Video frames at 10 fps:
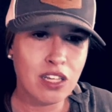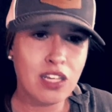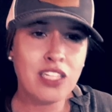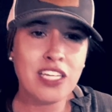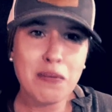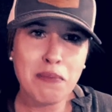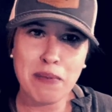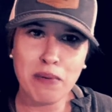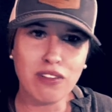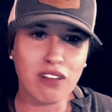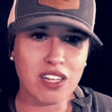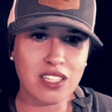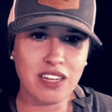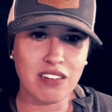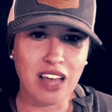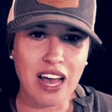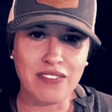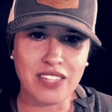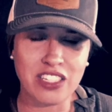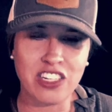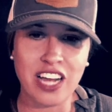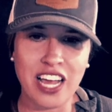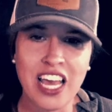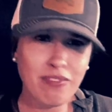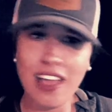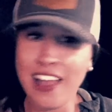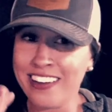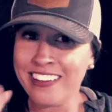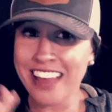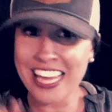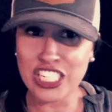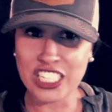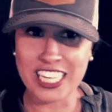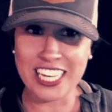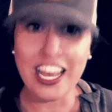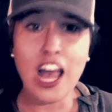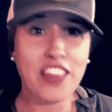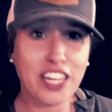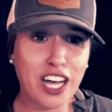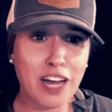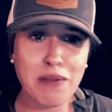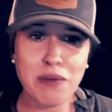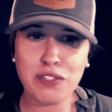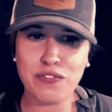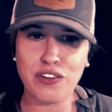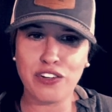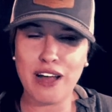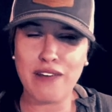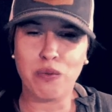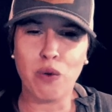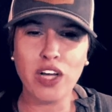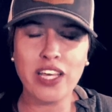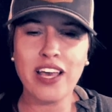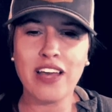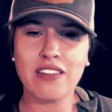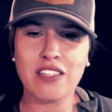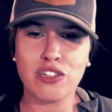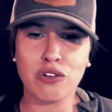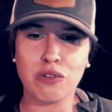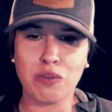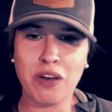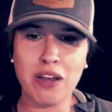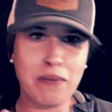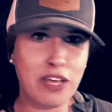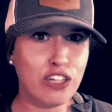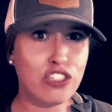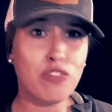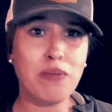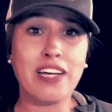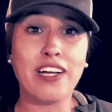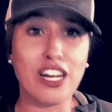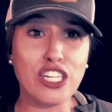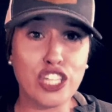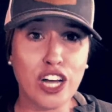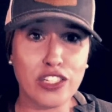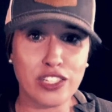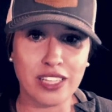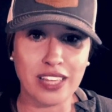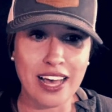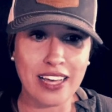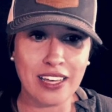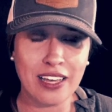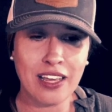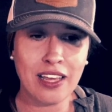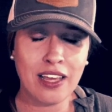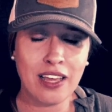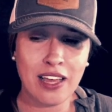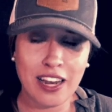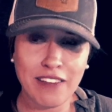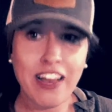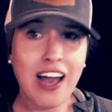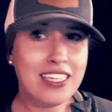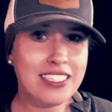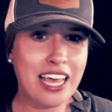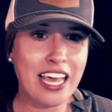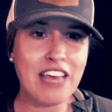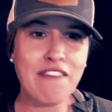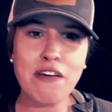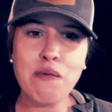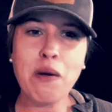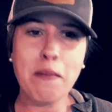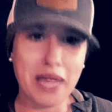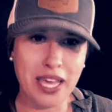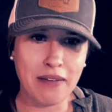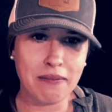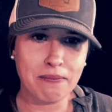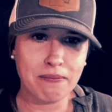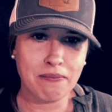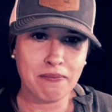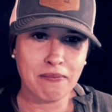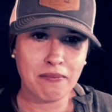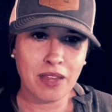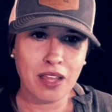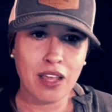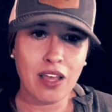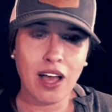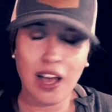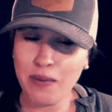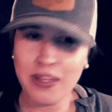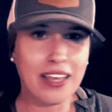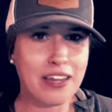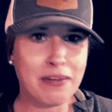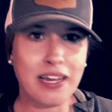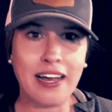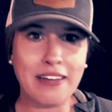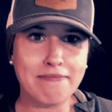10 people lost their lives yesterday, and allegedly, the gunman was photographed walking out of the store with what appears to be a gunshot to the leg. And I've got to say, if it were me, I would let him die.